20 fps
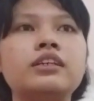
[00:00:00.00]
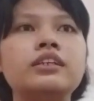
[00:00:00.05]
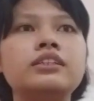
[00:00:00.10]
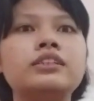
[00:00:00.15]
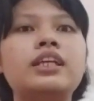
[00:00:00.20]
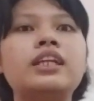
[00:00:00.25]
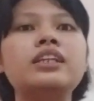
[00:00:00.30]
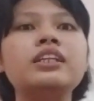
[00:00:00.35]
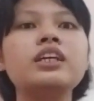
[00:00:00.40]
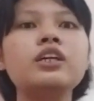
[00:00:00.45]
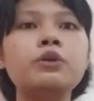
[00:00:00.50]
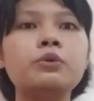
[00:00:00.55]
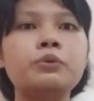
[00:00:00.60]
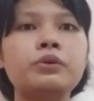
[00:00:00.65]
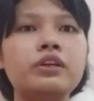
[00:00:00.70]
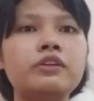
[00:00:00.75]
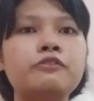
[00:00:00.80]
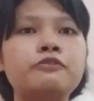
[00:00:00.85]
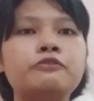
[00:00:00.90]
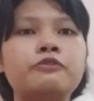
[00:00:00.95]
the
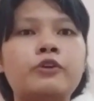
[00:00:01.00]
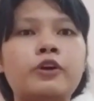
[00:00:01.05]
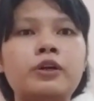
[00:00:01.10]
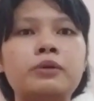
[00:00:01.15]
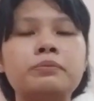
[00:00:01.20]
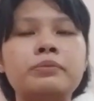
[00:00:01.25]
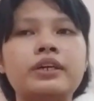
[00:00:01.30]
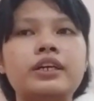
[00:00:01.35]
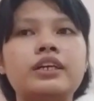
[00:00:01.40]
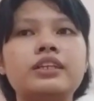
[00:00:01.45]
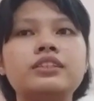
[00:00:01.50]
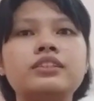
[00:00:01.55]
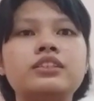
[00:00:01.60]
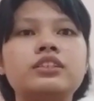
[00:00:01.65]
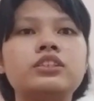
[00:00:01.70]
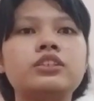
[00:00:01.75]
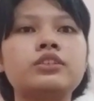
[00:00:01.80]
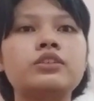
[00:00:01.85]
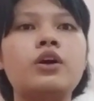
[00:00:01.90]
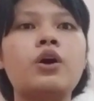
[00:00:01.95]
liquid form
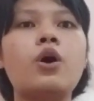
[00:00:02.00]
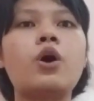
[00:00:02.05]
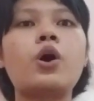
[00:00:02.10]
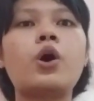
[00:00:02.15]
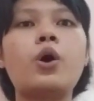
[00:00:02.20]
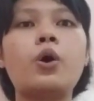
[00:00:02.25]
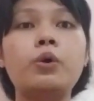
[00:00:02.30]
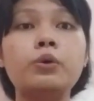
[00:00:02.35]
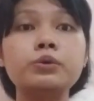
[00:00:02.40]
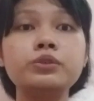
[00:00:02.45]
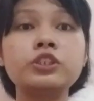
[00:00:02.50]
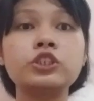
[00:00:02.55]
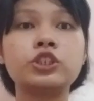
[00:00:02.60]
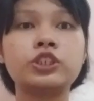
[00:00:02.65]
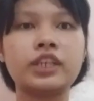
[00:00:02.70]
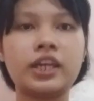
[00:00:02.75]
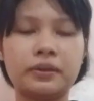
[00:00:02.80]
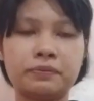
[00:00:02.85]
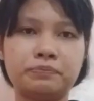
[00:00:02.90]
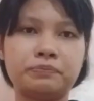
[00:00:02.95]
its own
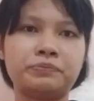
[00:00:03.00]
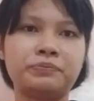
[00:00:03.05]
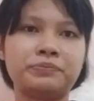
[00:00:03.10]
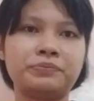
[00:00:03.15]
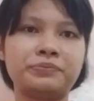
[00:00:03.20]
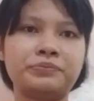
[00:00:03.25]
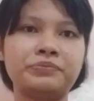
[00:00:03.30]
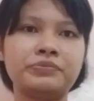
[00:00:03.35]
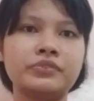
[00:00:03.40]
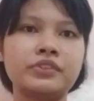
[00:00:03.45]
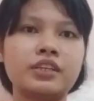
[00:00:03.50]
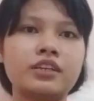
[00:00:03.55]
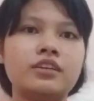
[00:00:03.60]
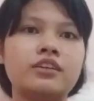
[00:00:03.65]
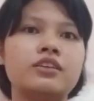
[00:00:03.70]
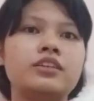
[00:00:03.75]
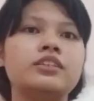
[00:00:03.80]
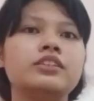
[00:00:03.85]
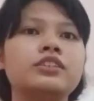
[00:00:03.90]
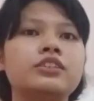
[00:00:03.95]
shape.
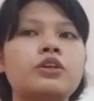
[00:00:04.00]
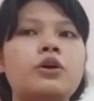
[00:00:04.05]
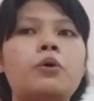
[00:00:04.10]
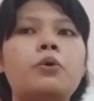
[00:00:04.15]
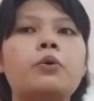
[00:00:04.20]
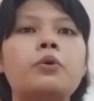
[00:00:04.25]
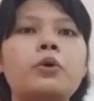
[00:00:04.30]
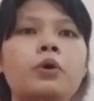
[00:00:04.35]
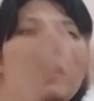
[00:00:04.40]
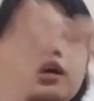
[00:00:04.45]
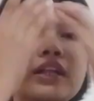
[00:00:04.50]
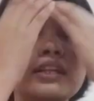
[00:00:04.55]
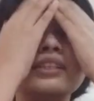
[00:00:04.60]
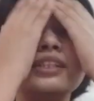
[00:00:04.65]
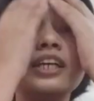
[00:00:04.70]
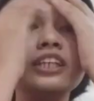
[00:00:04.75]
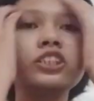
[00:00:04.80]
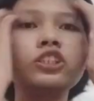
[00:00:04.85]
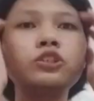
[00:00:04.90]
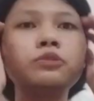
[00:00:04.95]
So,
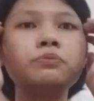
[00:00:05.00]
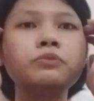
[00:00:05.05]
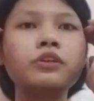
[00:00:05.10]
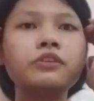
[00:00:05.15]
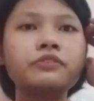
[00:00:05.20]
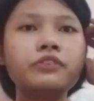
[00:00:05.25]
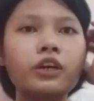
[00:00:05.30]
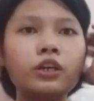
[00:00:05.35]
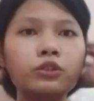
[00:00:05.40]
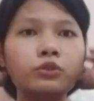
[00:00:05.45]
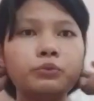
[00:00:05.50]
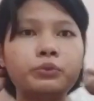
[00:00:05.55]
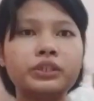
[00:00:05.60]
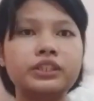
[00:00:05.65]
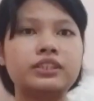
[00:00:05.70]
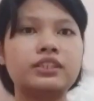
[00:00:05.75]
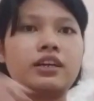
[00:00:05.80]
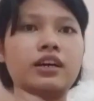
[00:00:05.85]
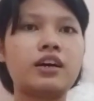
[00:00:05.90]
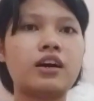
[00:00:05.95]
let's move on
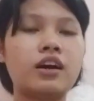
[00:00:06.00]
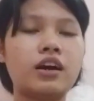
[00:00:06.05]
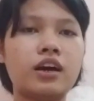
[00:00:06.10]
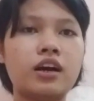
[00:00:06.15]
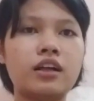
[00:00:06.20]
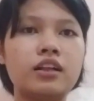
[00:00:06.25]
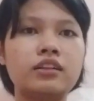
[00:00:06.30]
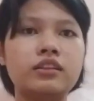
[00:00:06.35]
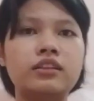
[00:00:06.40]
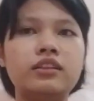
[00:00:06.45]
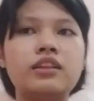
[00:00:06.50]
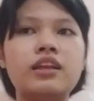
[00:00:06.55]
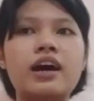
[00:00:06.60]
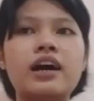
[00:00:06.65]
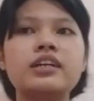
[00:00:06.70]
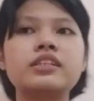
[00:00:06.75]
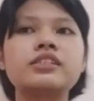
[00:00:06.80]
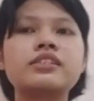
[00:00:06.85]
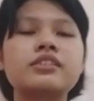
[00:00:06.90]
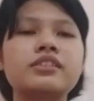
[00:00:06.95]
with the
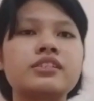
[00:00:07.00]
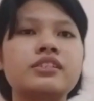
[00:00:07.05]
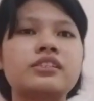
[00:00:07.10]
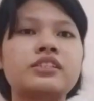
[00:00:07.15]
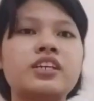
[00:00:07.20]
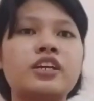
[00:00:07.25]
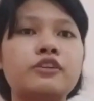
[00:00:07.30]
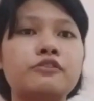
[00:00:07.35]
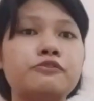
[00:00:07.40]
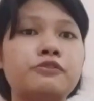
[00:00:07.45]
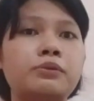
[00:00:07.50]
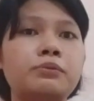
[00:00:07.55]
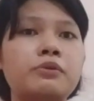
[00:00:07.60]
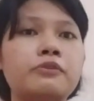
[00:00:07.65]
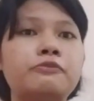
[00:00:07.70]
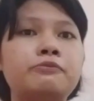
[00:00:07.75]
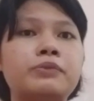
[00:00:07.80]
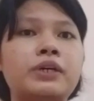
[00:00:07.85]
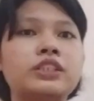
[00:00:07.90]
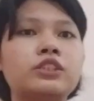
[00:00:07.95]
last state form
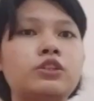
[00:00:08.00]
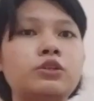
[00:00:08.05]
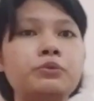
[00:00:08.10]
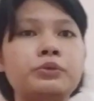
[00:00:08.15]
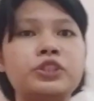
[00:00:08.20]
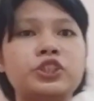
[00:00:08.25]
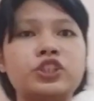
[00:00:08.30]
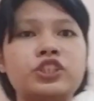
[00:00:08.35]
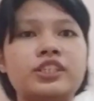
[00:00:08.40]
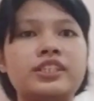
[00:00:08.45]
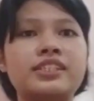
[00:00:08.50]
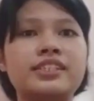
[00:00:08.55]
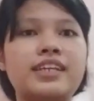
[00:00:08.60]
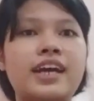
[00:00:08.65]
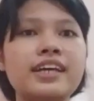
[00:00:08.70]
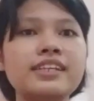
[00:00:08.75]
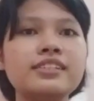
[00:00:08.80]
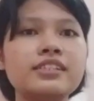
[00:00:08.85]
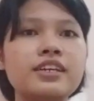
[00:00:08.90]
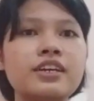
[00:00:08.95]
of matter, which is
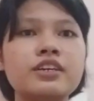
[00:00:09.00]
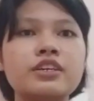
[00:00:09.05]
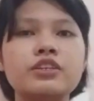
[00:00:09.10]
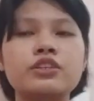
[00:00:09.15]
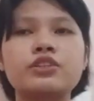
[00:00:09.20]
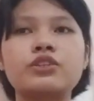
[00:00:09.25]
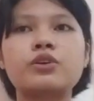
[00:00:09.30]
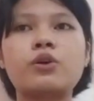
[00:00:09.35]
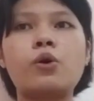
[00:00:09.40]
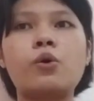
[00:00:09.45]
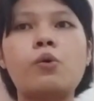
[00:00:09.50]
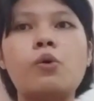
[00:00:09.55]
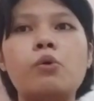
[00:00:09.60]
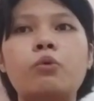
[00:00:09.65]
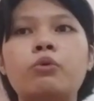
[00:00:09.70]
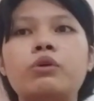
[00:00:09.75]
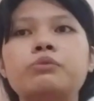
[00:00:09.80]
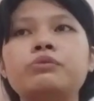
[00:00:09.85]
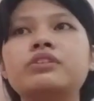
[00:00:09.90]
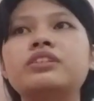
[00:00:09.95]
gas. So,
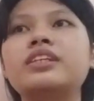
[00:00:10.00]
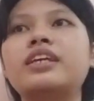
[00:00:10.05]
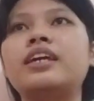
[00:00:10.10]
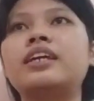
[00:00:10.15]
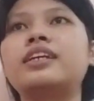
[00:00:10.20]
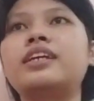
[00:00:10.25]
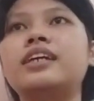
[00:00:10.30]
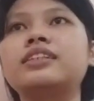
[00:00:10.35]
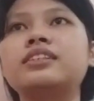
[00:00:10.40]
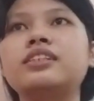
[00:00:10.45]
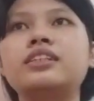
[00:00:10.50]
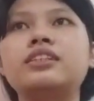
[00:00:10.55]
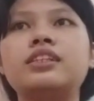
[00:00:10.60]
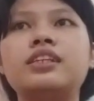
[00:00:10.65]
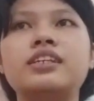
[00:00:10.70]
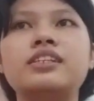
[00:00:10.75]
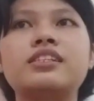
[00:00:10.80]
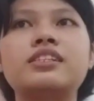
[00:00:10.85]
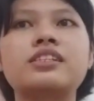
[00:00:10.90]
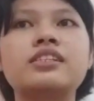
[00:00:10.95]
when we say gas, it
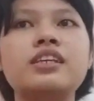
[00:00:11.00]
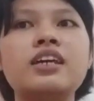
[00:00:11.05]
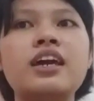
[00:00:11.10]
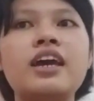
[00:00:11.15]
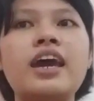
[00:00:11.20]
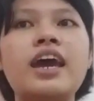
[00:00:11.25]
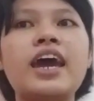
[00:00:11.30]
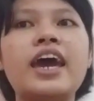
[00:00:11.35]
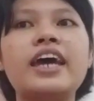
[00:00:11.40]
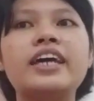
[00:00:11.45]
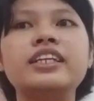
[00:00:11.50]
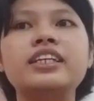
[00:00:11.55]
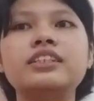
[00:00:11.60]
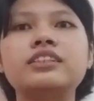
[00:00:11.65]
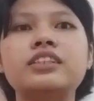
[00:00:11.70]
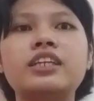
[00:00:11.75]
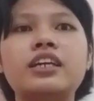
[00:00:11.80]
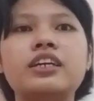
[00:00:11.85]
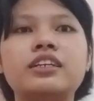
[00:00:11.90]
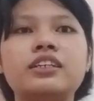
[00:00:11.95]
is
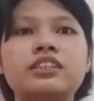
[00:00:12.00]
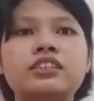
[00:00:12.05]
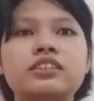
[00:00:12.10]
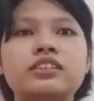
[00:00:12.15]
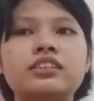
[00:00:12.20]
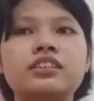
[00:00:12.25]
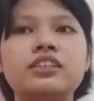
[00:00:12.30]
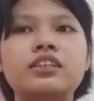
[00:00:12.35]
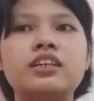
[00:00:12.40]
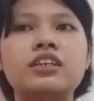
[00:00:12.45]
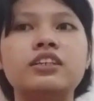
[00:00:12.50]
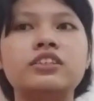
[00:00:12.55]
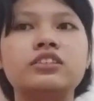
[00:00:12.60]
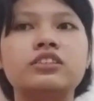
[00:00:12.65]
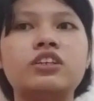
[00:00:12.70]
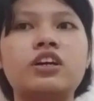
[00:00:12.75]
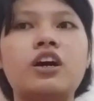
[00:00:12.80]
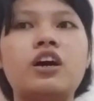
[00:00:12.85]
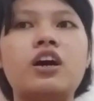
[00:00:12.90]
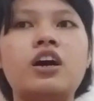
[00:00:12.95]
anything
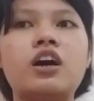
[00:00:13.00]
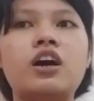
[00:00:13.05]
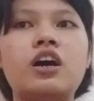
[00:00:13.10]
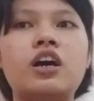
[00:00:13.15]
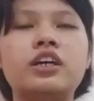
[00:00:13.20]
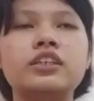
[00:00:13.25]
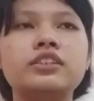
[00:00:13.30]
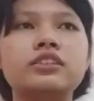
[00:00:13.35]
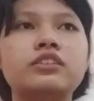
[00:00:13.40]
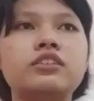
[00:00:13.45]
that